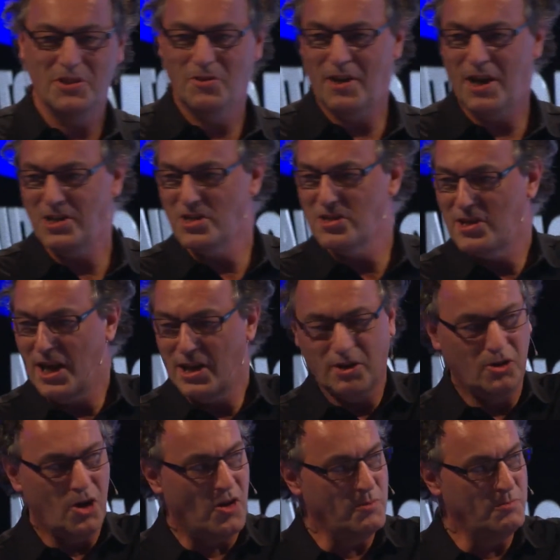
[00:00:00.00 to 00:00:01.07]
situations like
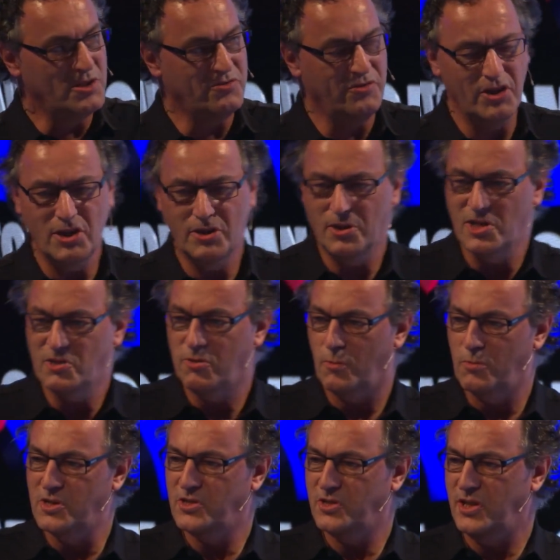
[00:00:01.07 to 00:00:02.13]
autonomous vehicles
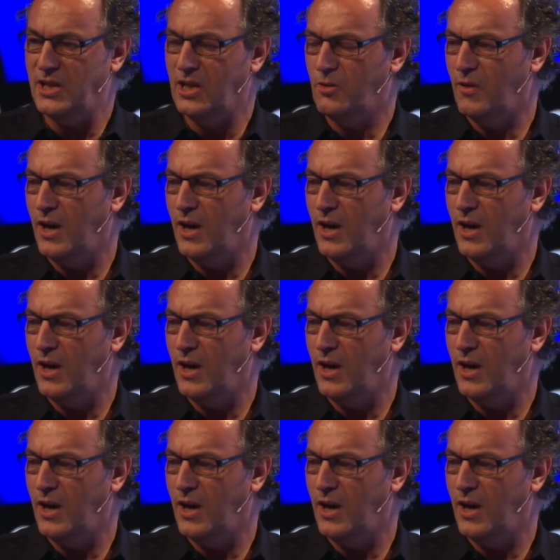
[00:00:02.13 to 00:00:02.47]
where we're seeing